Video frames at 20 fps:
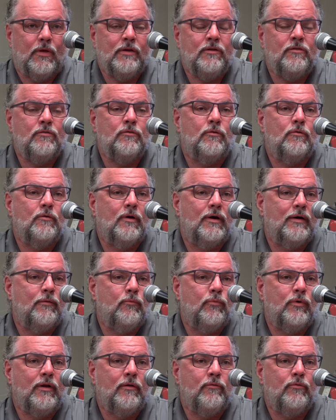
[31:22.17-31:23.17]
I do.
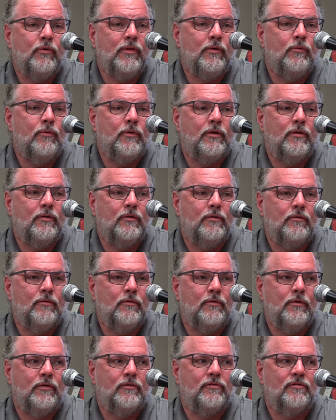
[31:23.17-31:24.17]
What I really want to
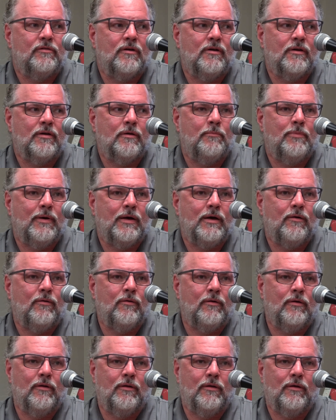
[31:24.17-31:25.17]
do is talk
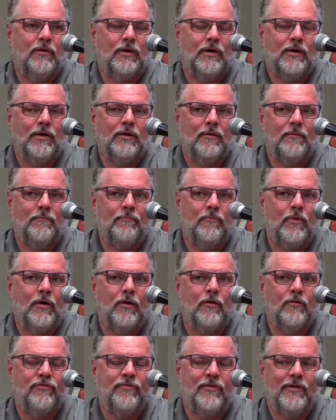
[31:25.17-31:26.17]
about
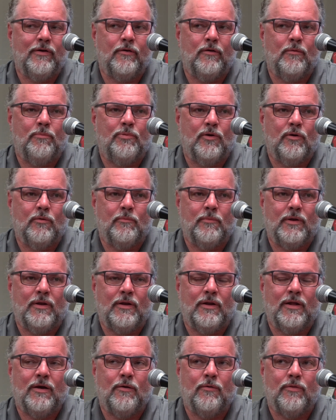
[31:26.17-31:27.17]
our fire department
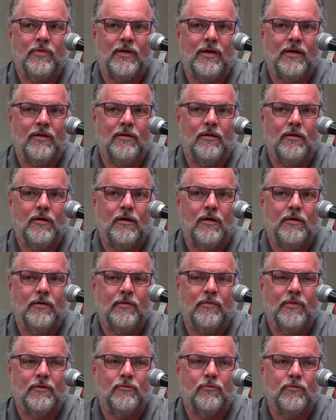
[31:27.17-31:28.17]
and how that
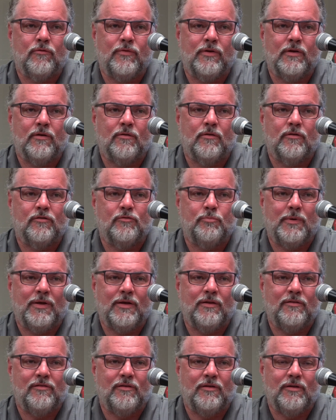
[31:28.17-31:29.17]
electric vehicle
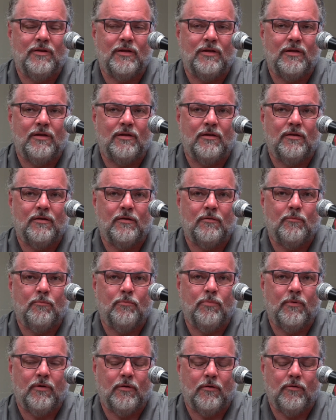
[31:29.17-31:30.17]
expansion and
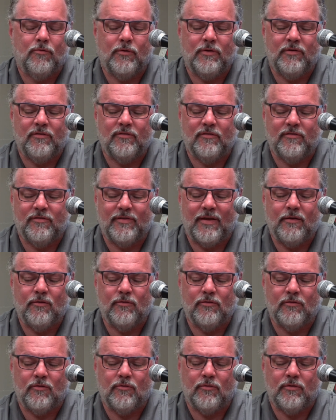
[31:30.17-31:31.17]
increased
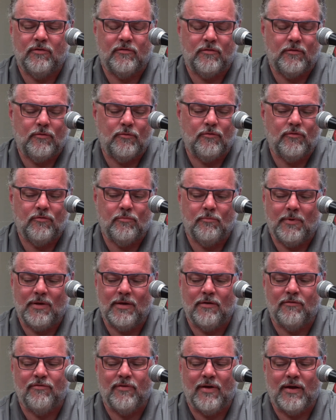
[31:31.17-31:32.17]
sales, increased use
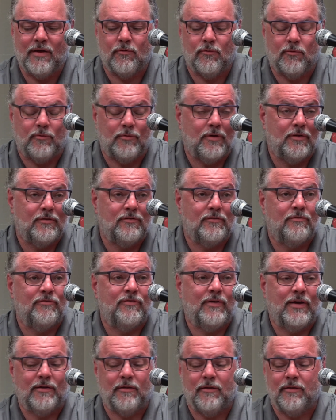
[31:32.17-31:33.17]
may affect or does
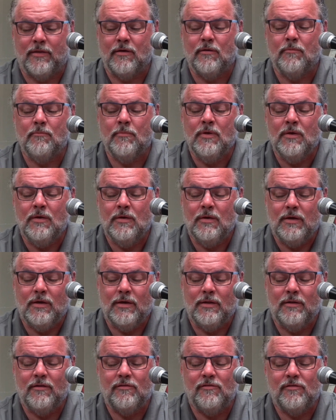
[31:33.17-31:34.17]
affect them.
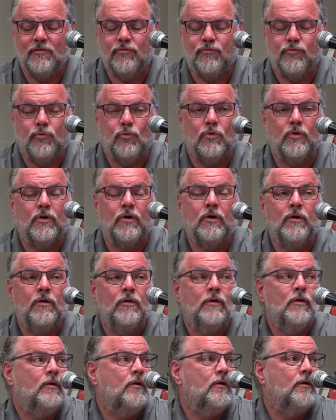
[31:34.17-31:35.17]
And this is for
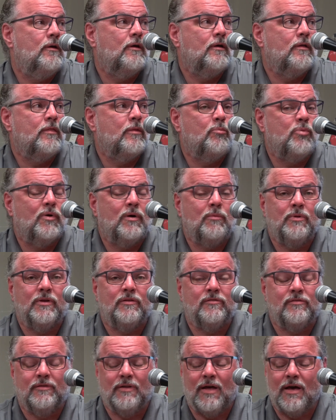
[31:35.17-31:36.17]
the
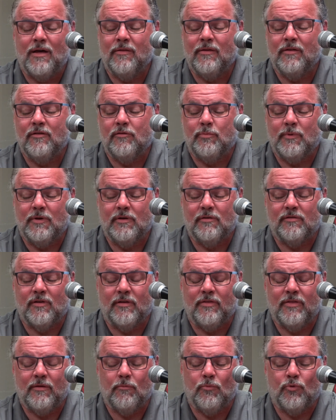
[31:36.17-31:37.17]
public's knowledge, because I
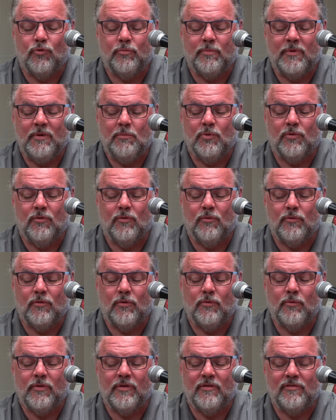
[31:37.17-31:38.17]
think most people don't
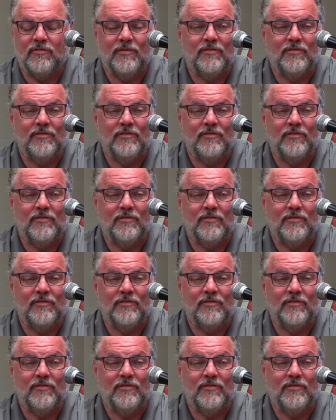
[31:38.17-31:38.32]
know this.